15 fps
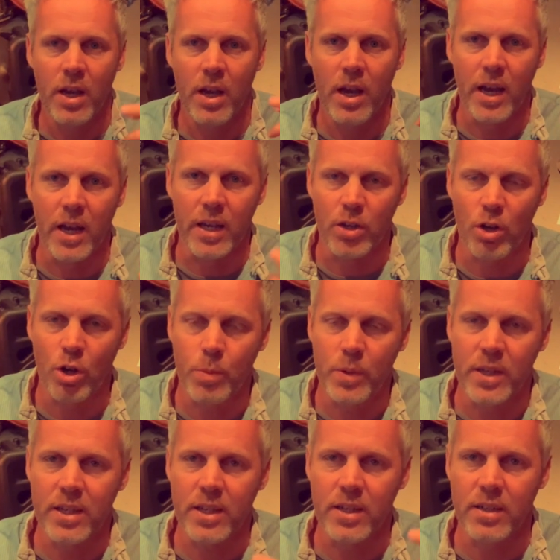and how we
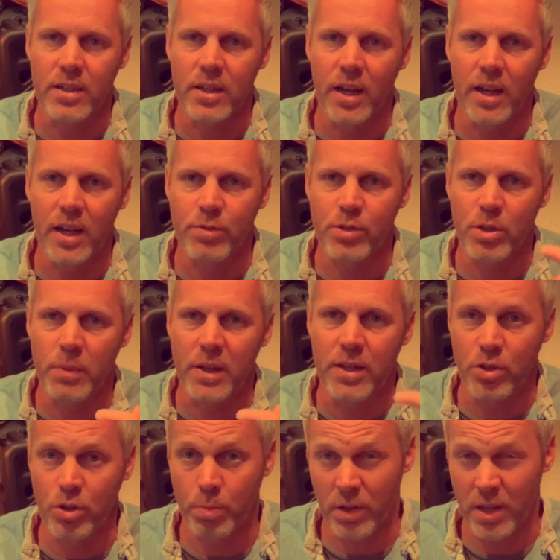can have some
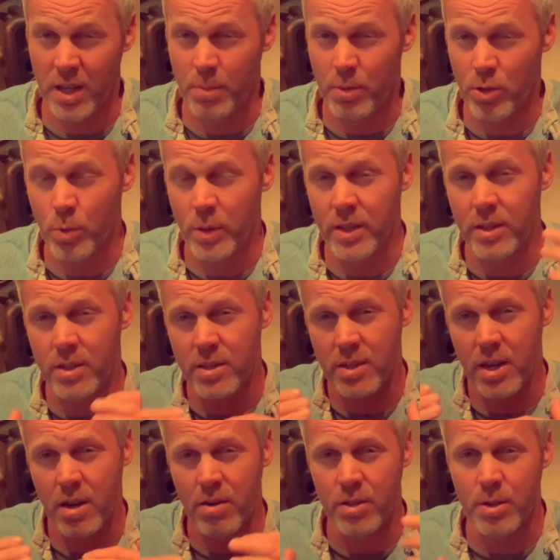interplay between the
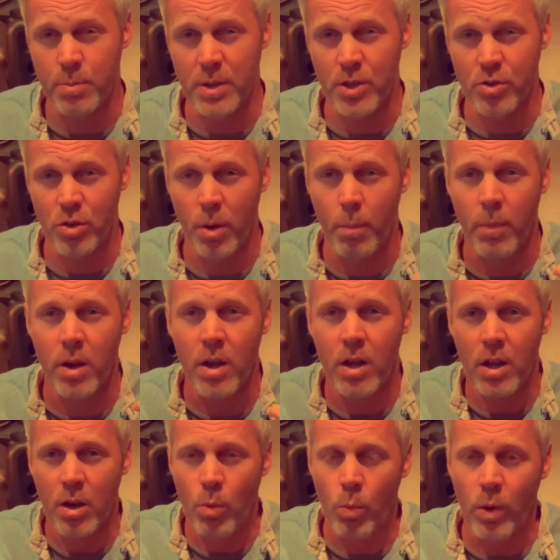snare and the bass drum
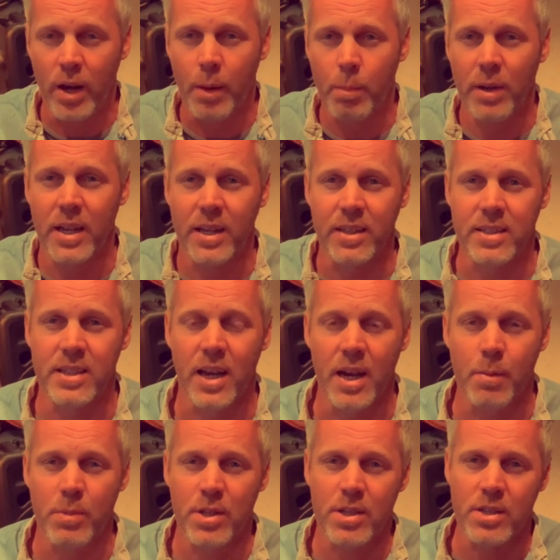while playing a
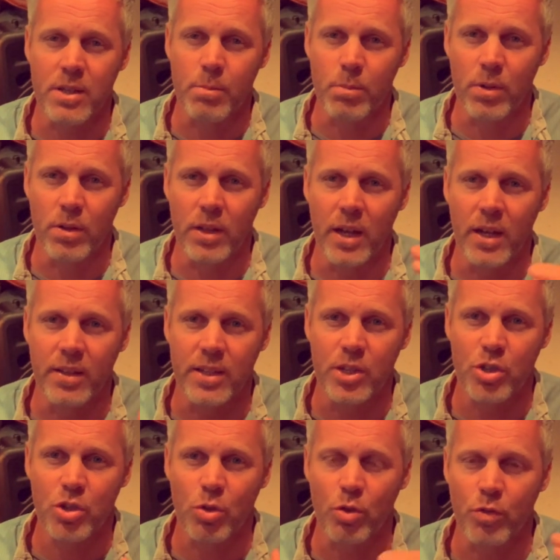time in the cymbal and this
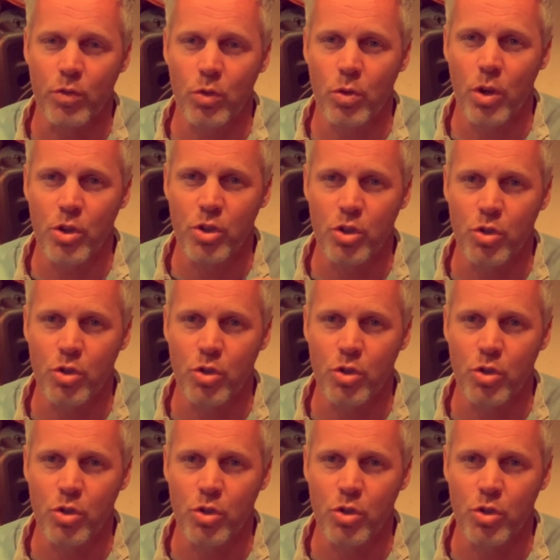sort of crotchet